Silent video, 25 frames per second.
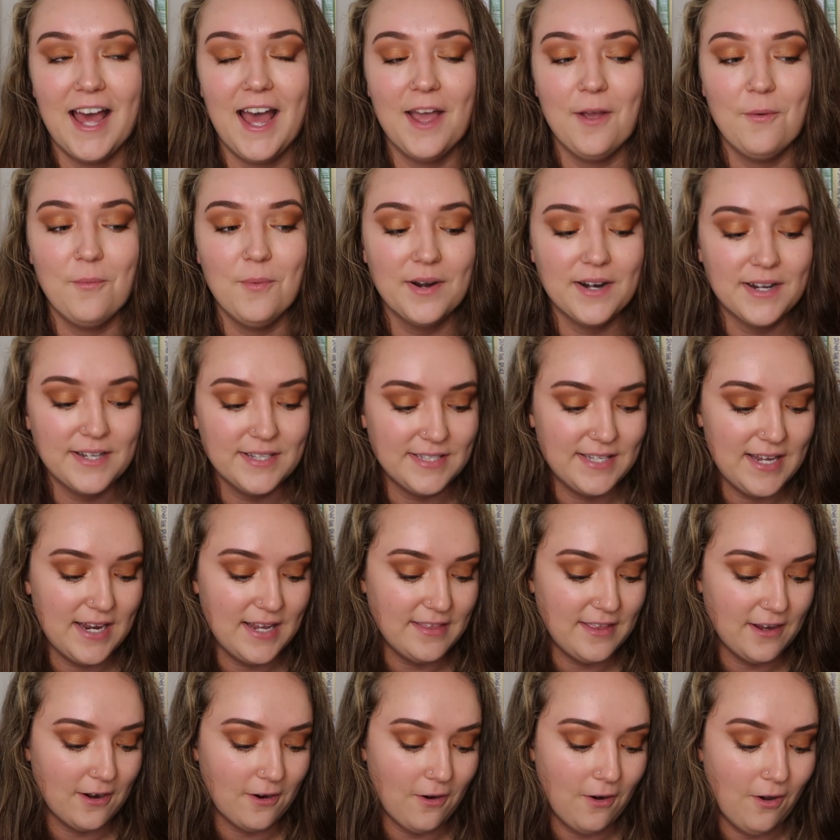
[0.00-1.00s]
I want to
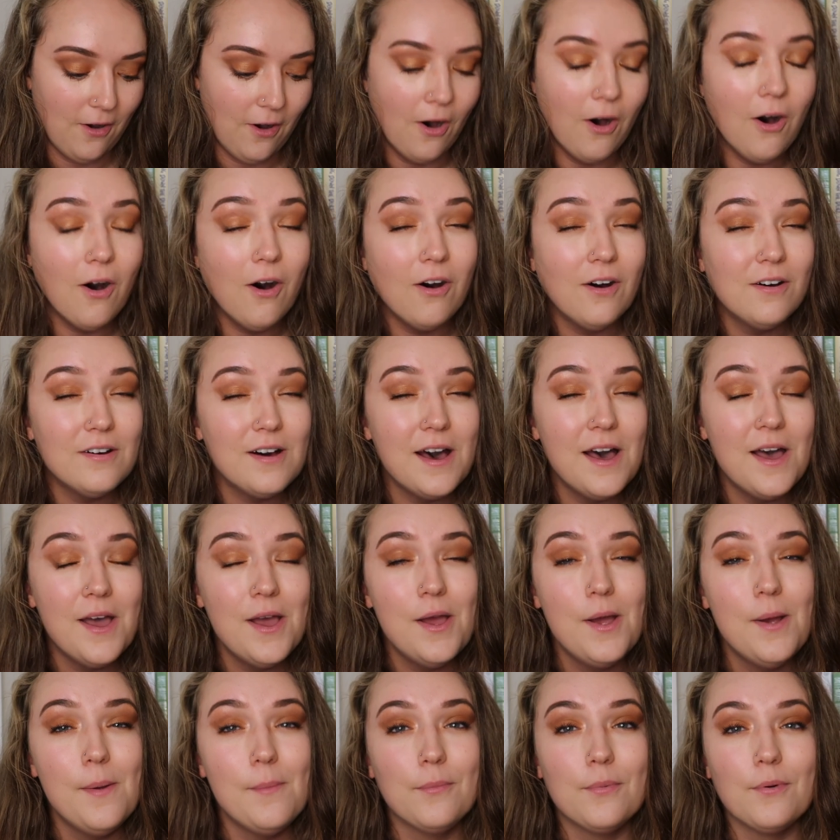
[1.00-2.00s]
say they're all
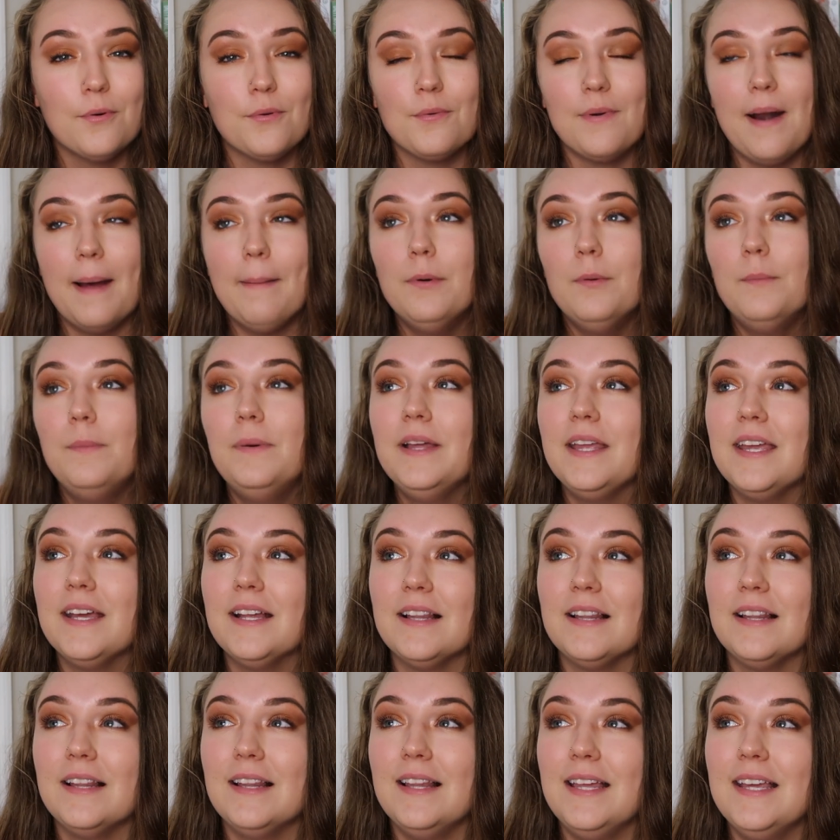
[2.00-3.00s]
probably
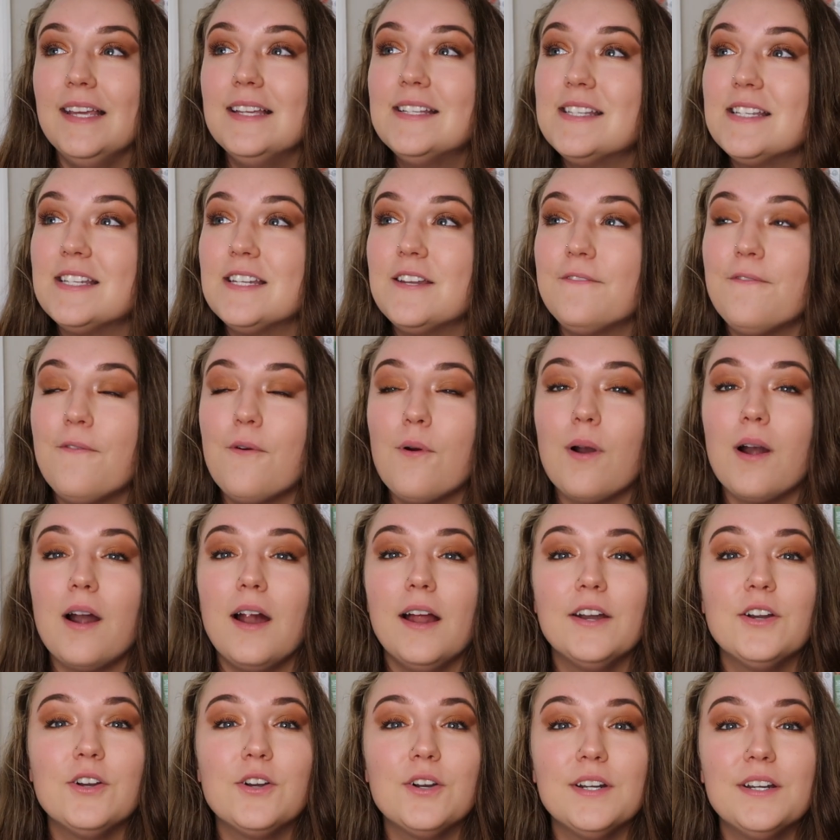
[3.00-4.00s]
at least
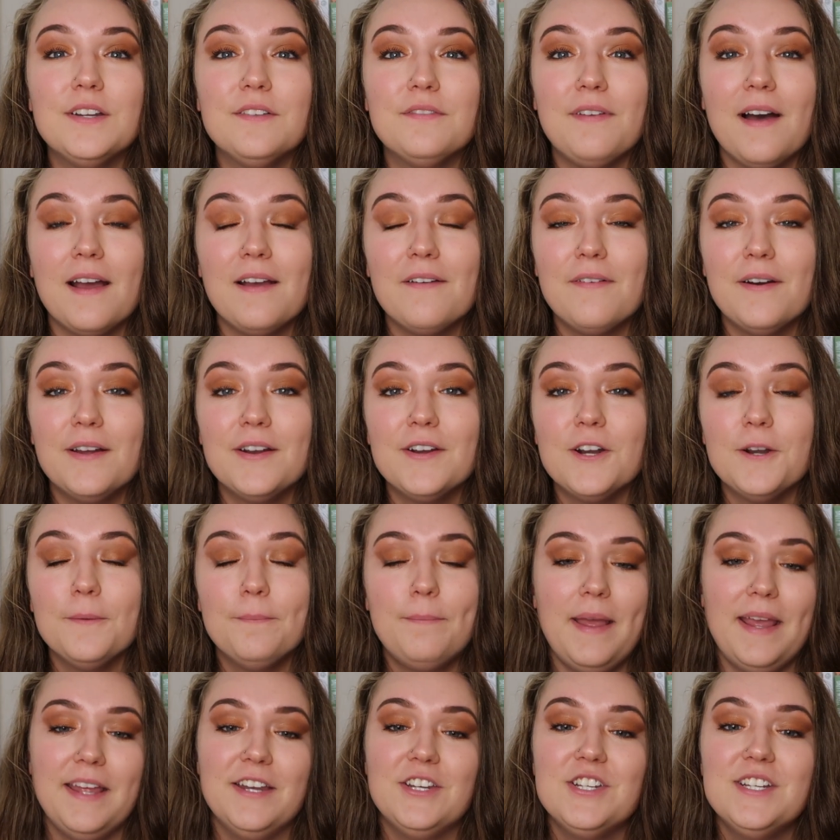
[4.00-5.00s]
400 to
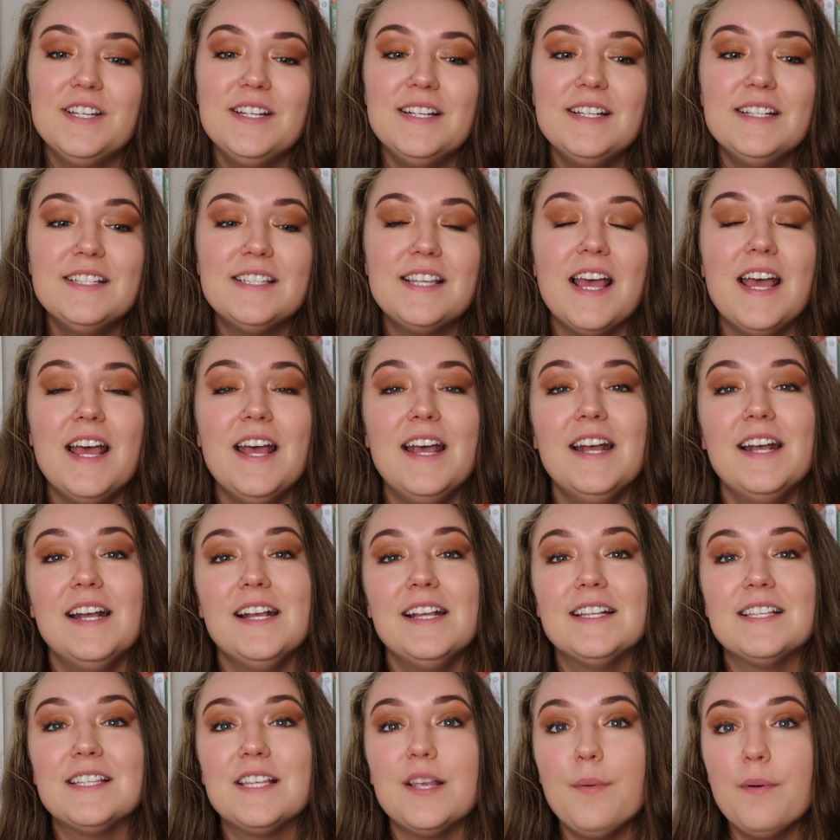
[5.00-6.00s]
500 pages,
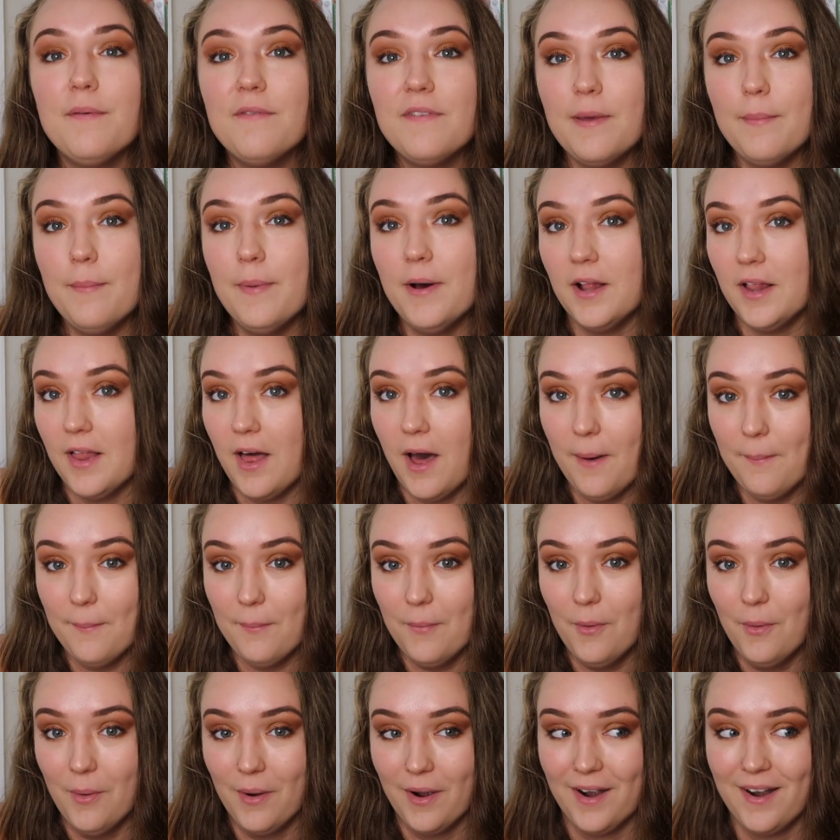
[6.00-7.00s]
some of them a lot
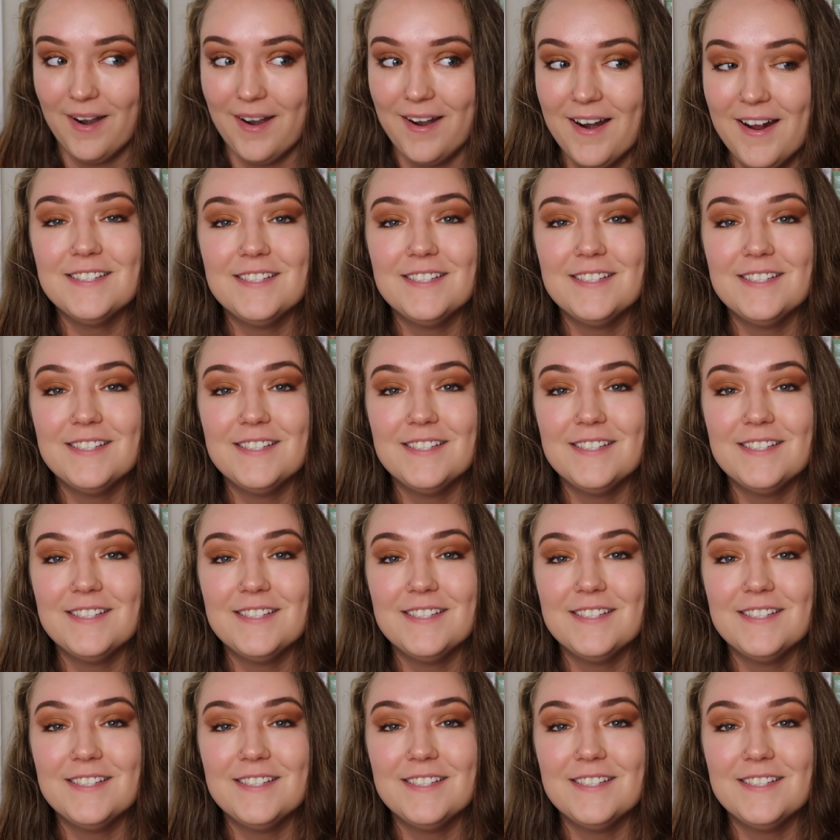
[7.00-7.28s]
more.